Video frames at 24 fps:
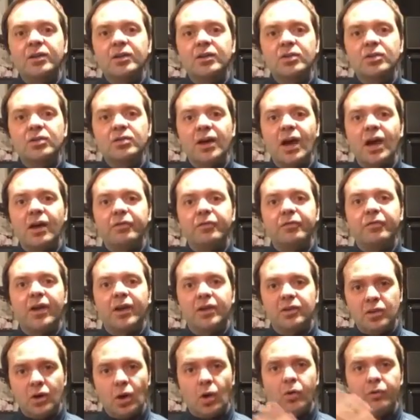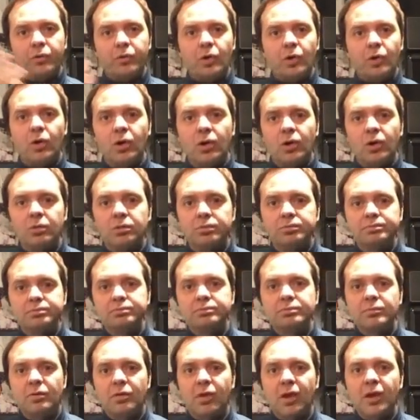Does that affect the overall
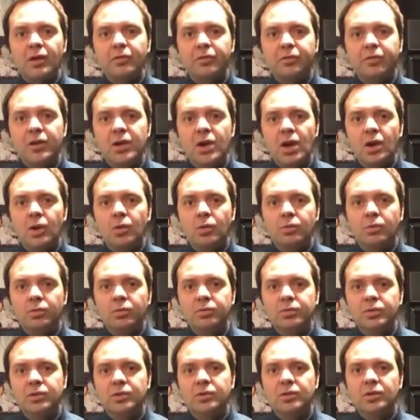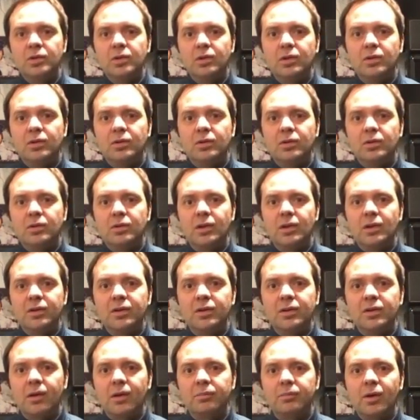thing for you? Is that
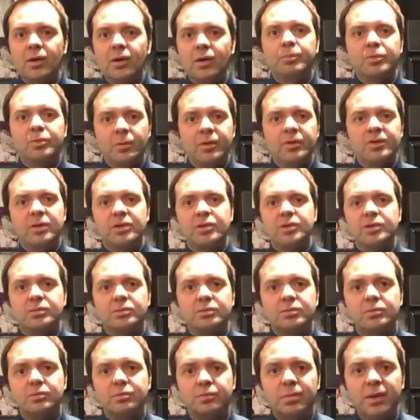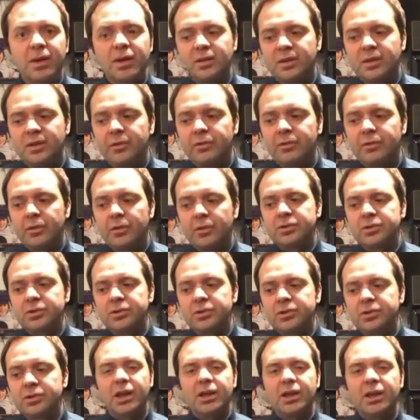something to be difficult to
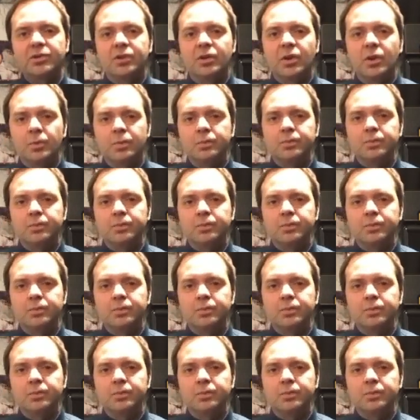change too?